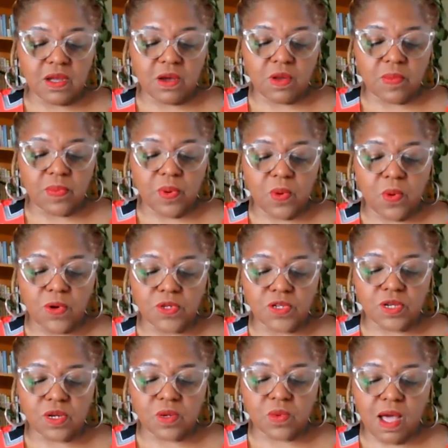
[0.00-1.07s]
on a porch
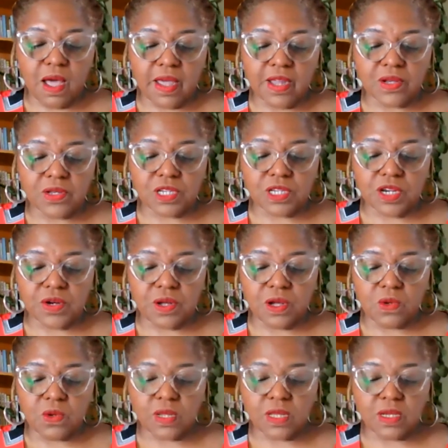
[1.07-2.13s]
in a rocking chair
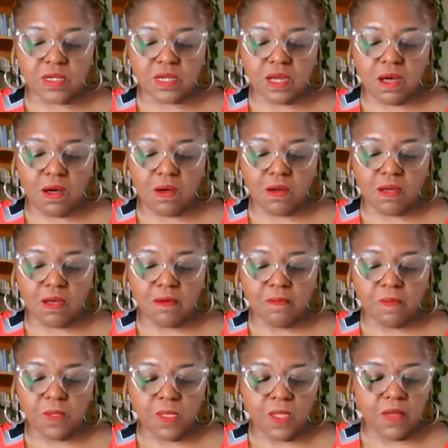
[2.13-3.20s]
holding a dog.
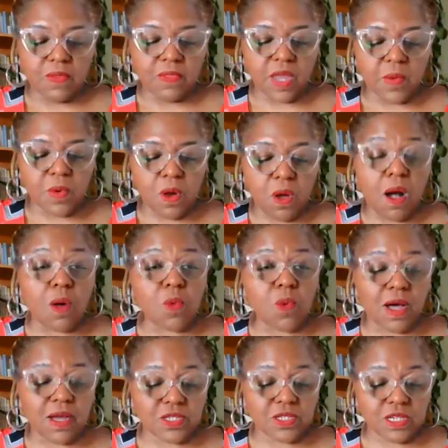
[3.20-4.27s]
They were all
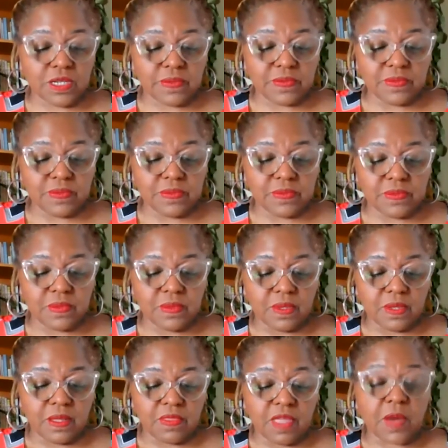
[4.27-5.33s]
watching.
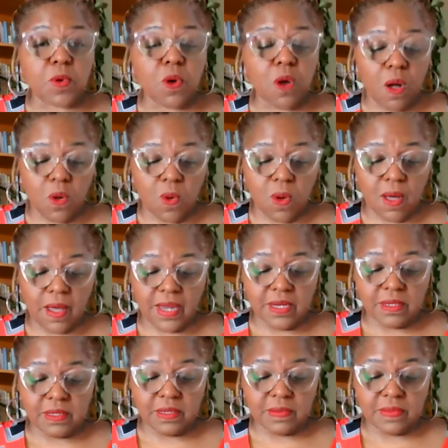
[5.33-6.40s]
They were all
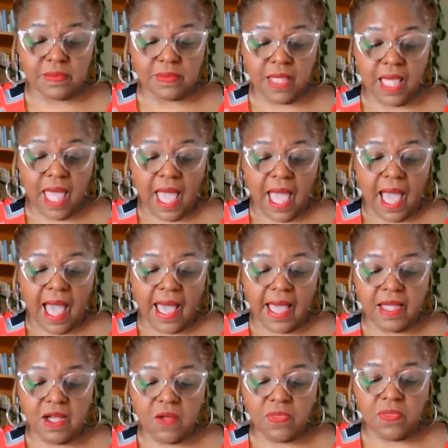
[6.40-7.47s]
white. I
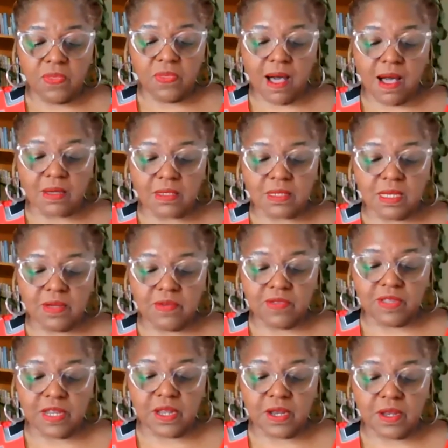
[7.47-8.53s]
held the box of
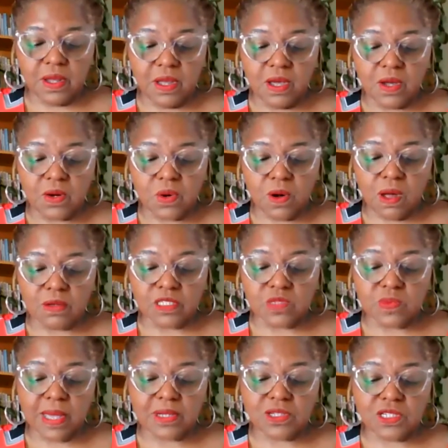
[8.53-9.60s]
linen across
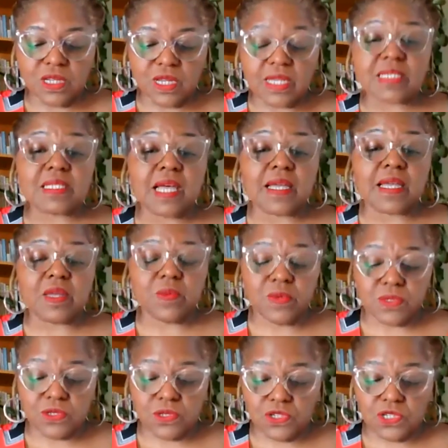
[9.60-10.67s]
my chest like it
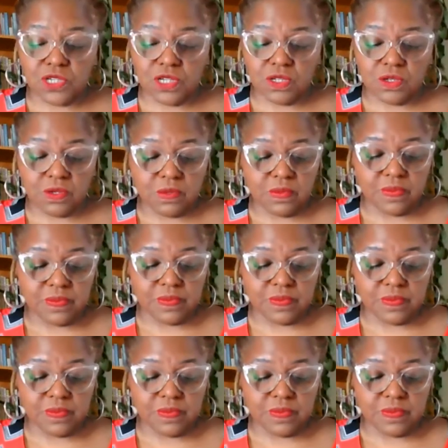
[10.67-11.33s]
was a shield.